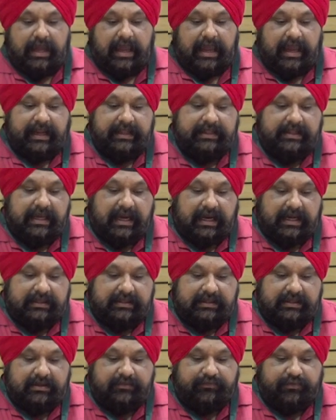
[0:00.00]
And the
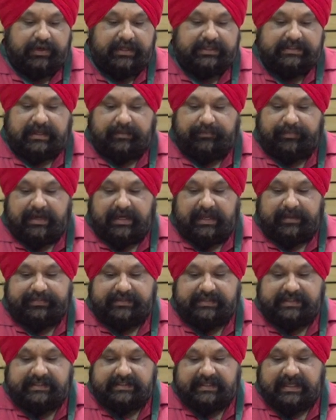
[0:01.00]
other, for example,
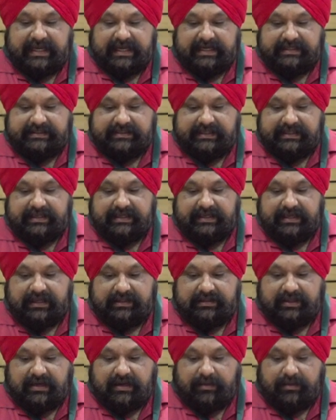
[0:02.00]
abscisic acid and other